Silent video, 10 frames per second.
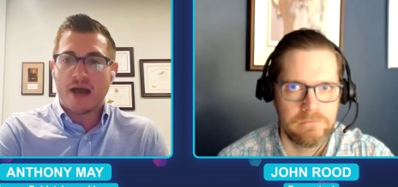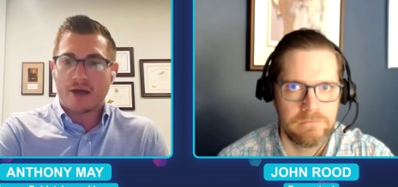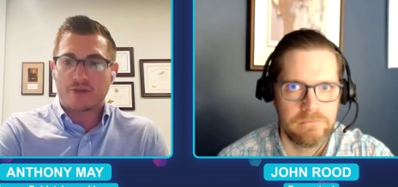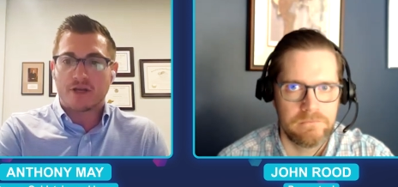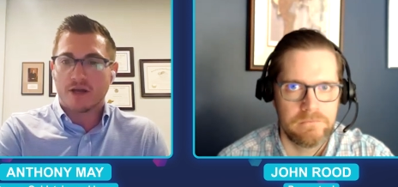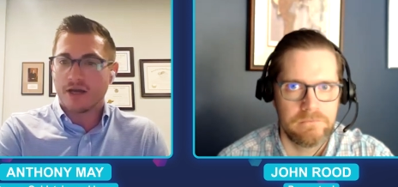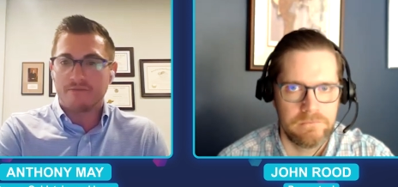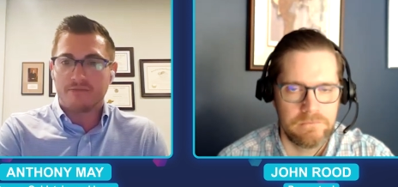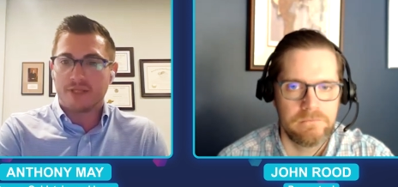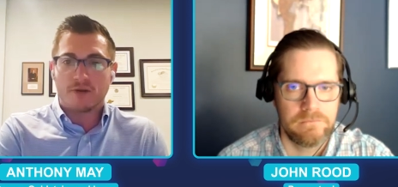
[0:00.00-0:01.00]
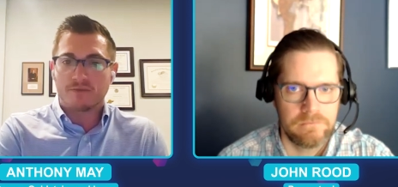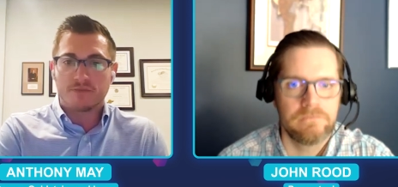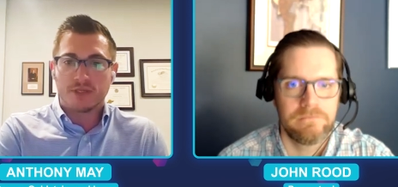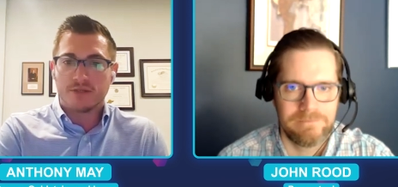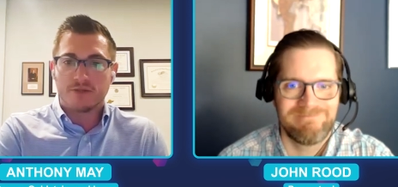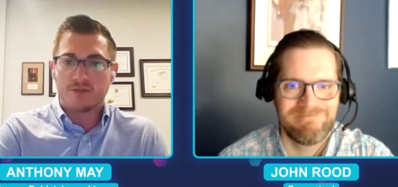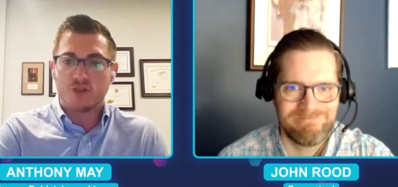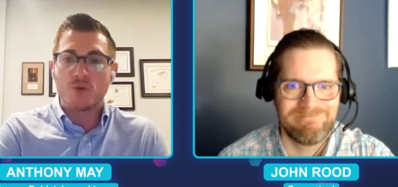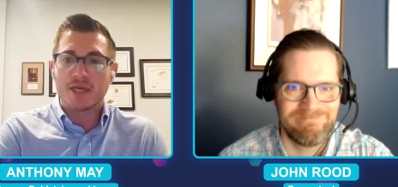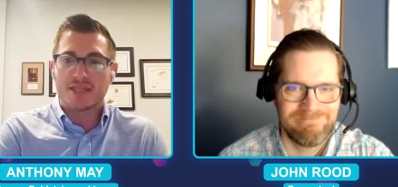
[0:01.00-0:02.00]
Speaker 1: you know, out there, uh, you know, eh,
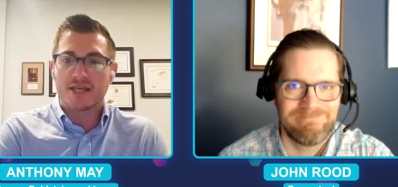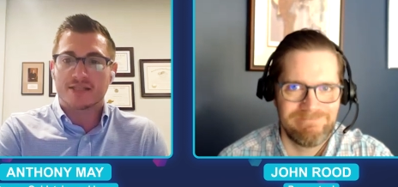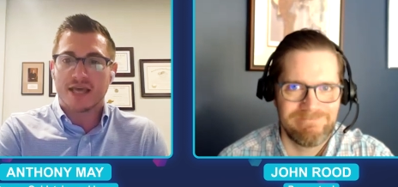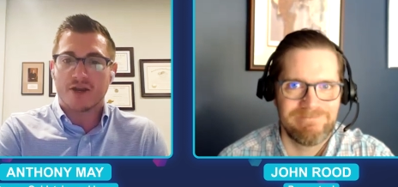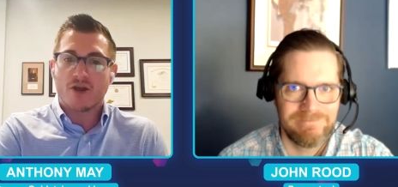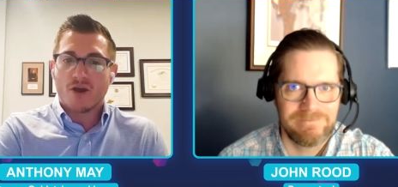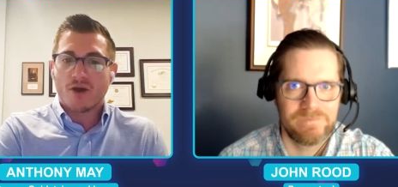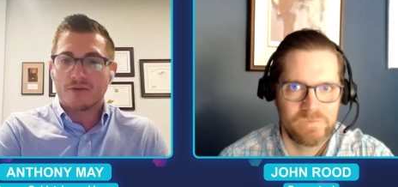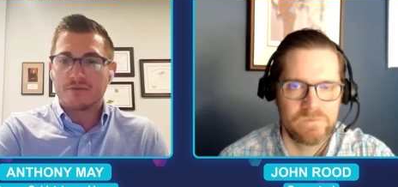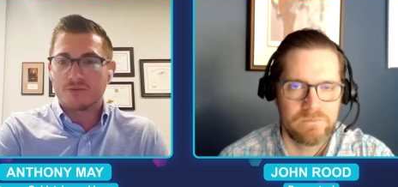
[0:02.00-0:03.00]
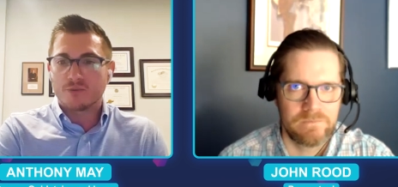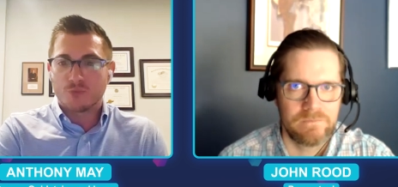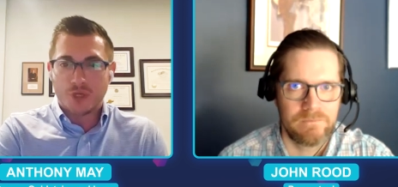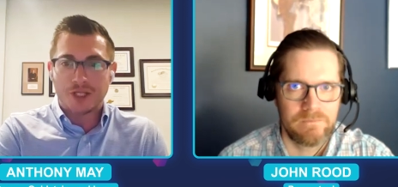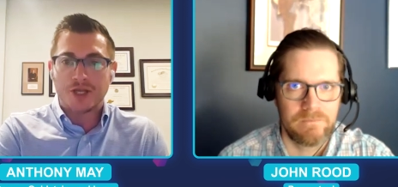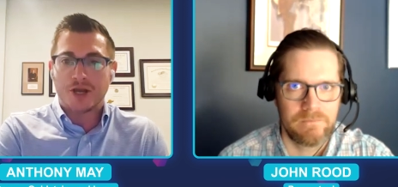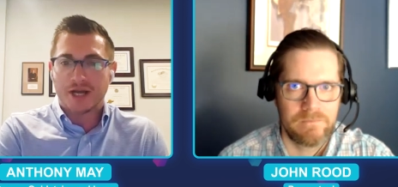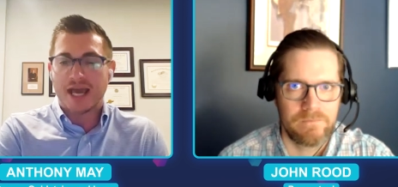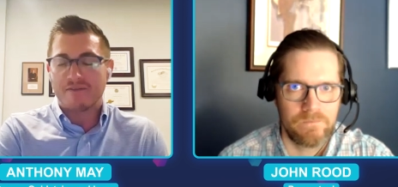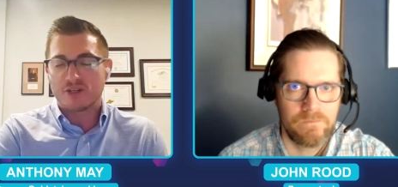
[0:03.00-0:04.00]
doing things that really
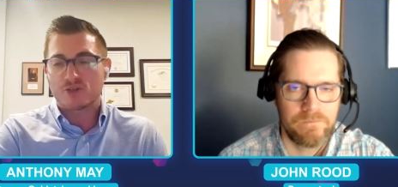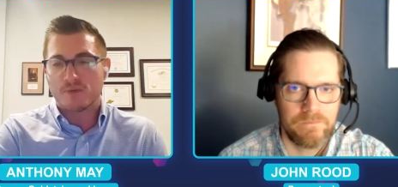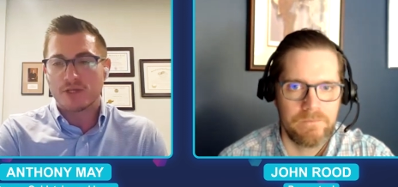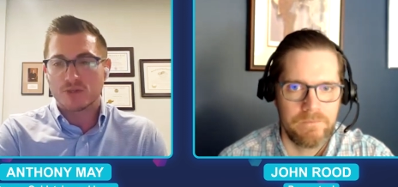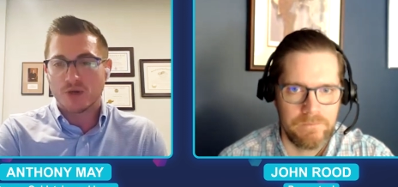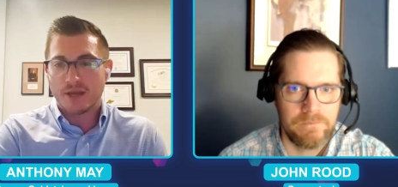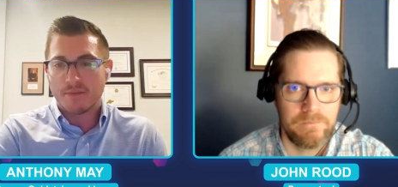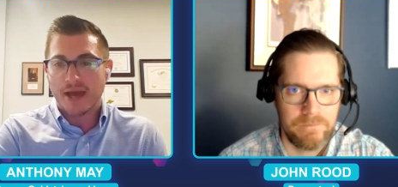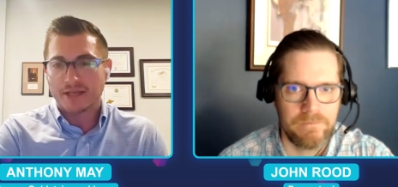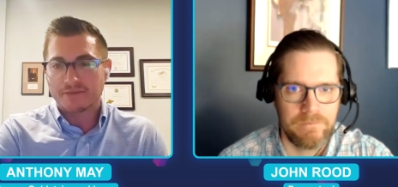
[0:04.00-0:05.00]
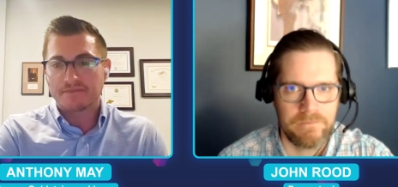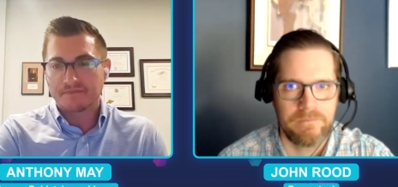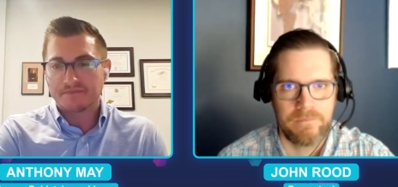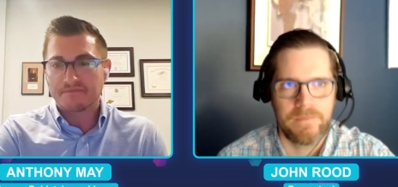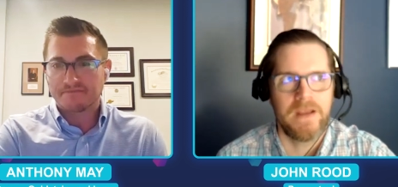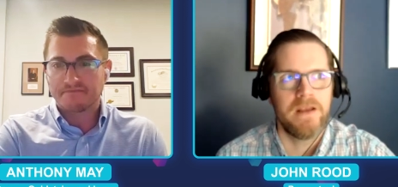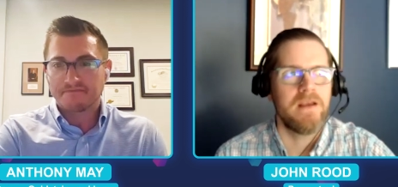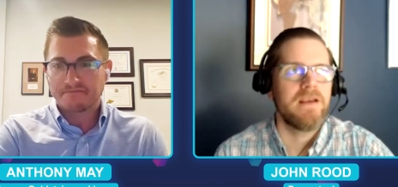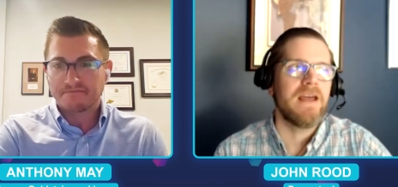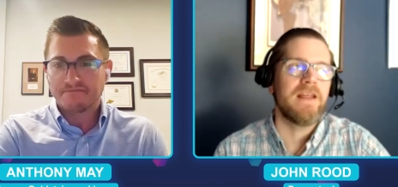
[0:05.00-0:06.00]
are going to have a discriminatory impact.
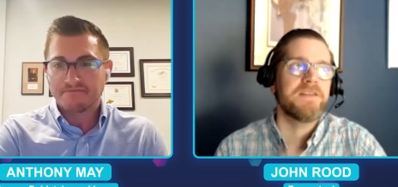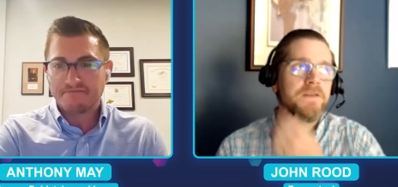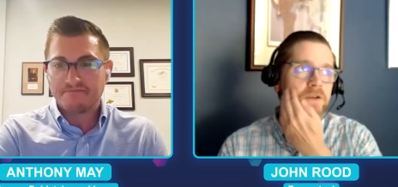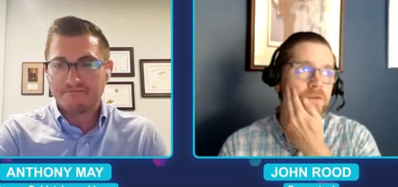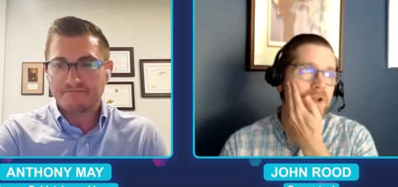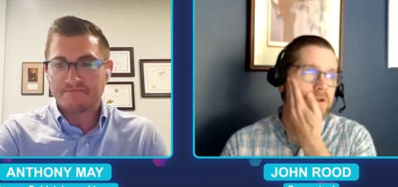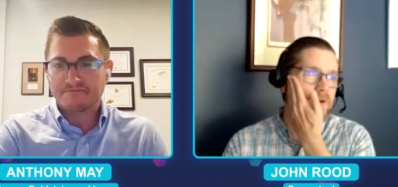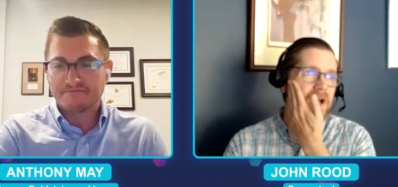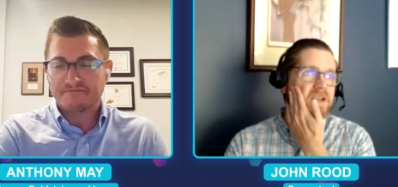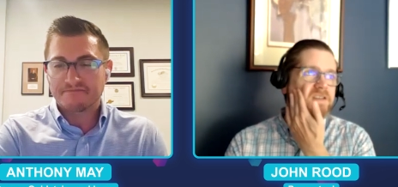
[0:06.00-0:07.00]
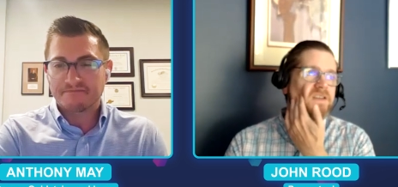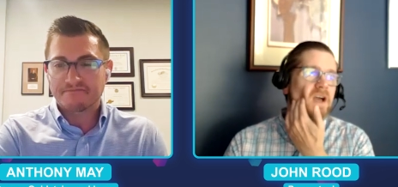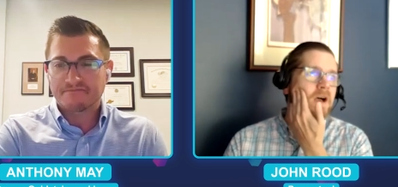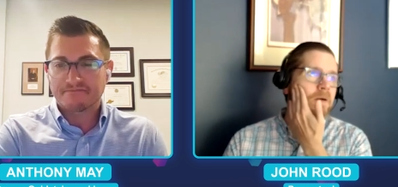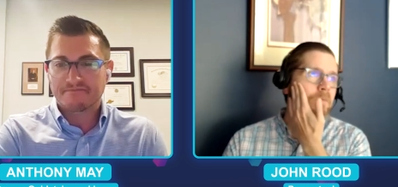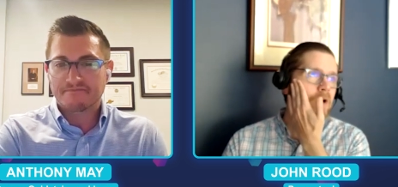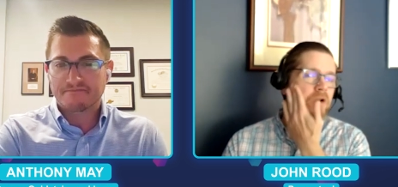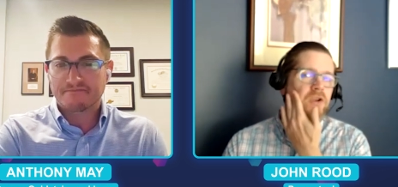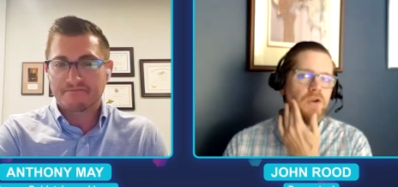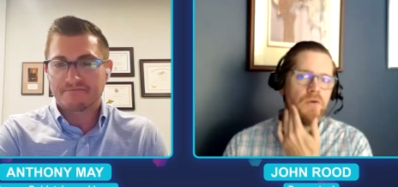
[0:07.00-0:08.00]
Speaker 2: Yeah, that sounds like great advice. Um,
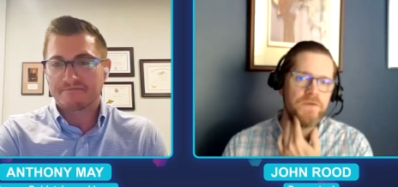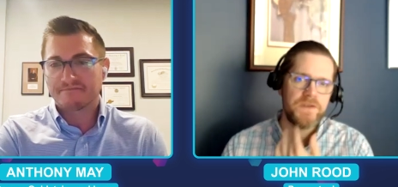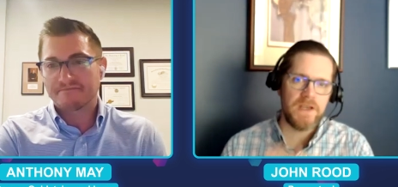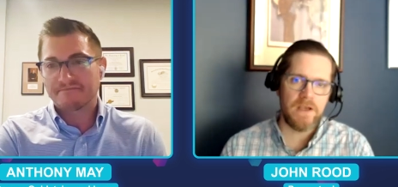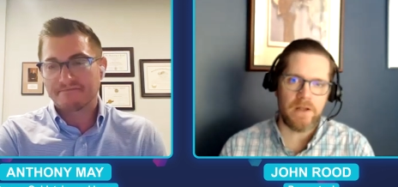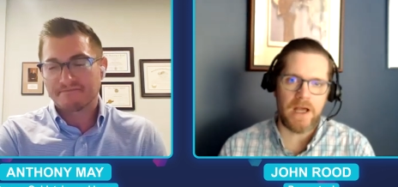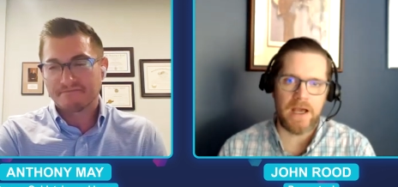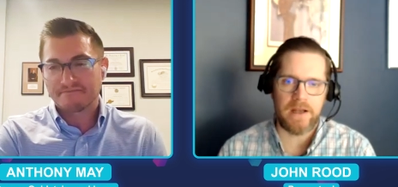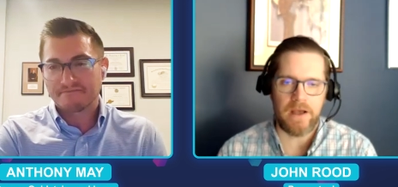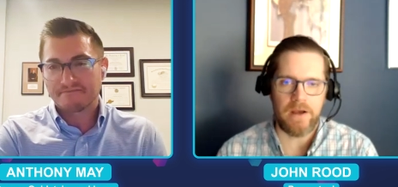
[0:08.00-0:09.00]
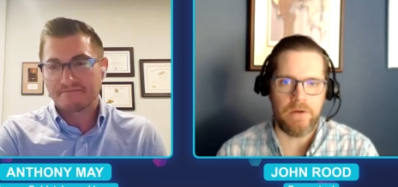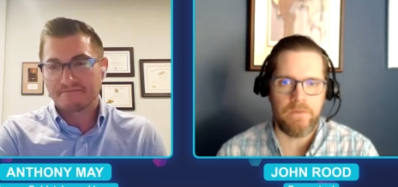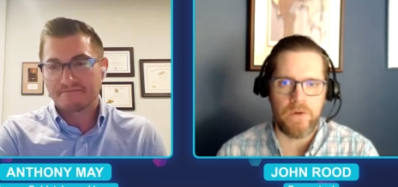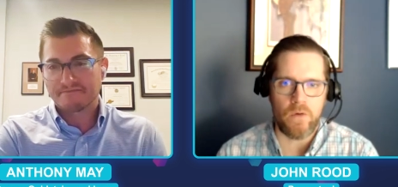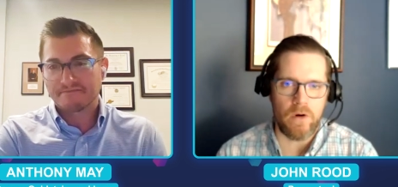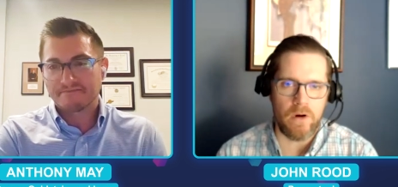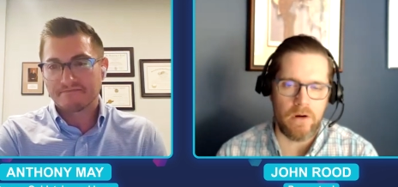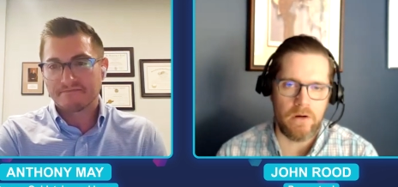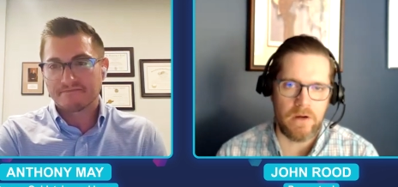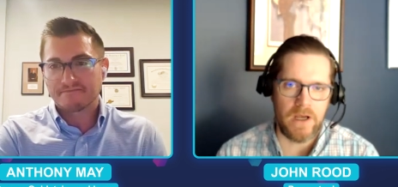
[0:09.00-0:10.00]
are you seeing a lot of
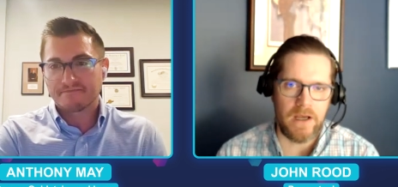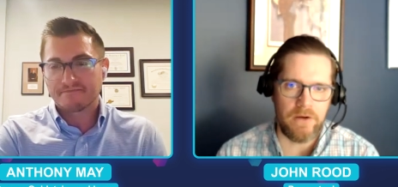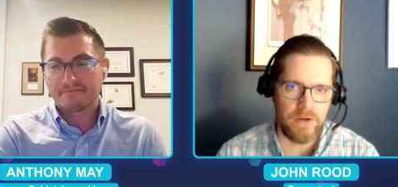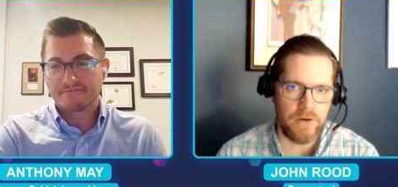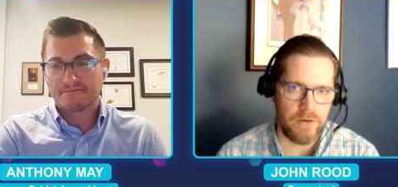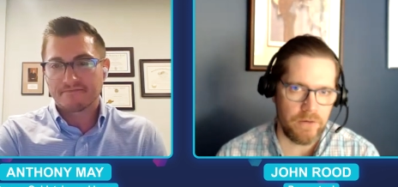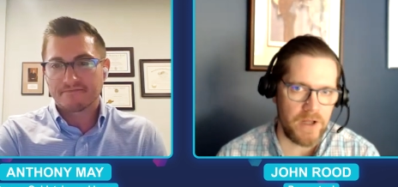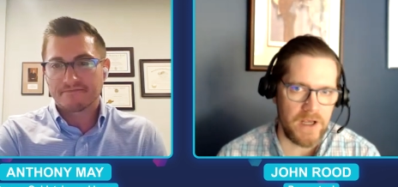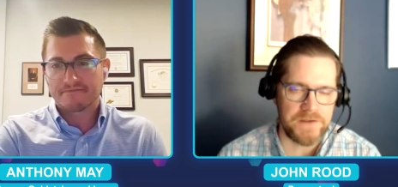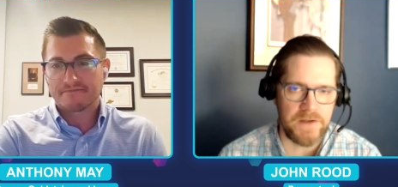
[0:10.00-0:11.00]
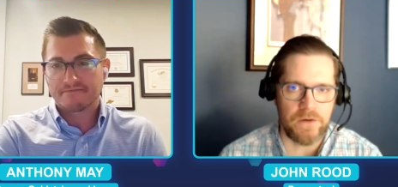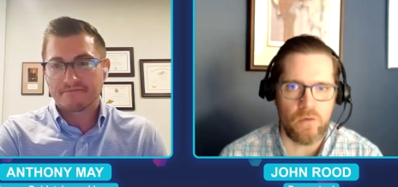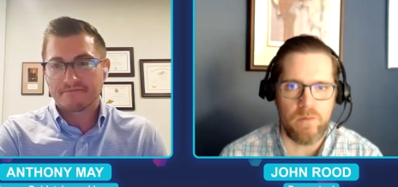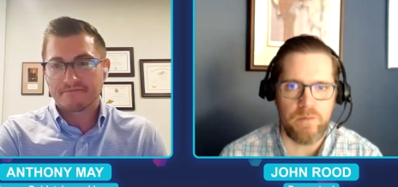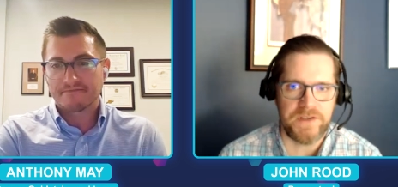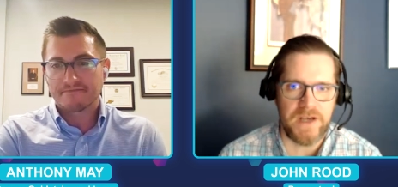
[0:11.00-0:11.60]
your, uh, your, you know, your clients on the corporate